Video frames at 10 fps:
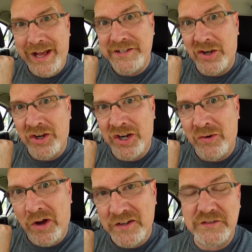That's how good
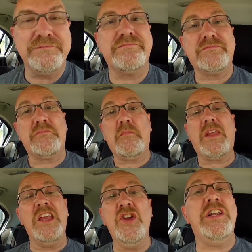it was.
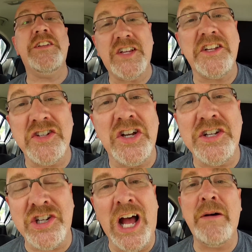You did such a
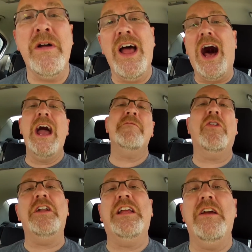good job. I am
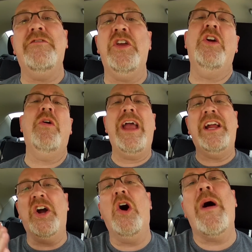going to give you a
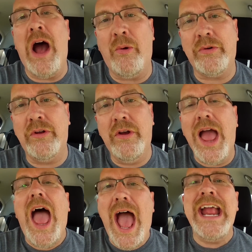go out
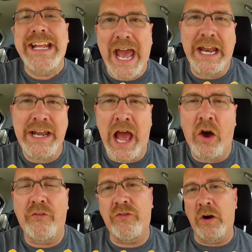and get it
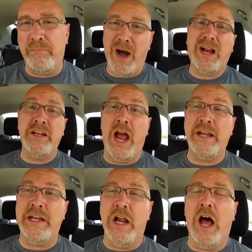now for a buck
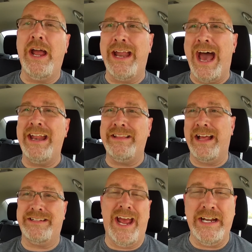99 adding
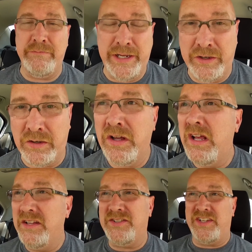that to any meal
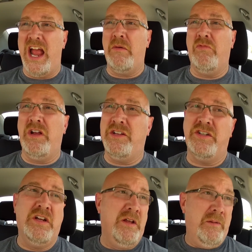
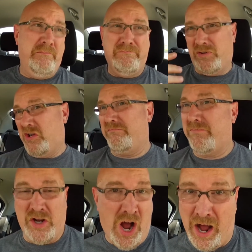sandwich
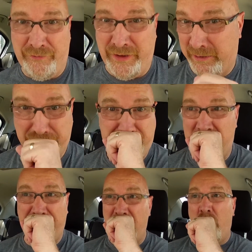coffee
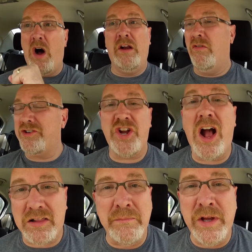if you want or
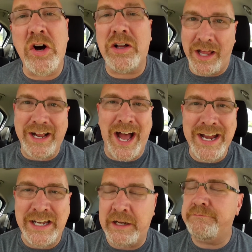chocolate milk like
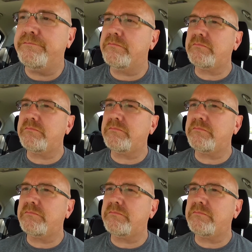i did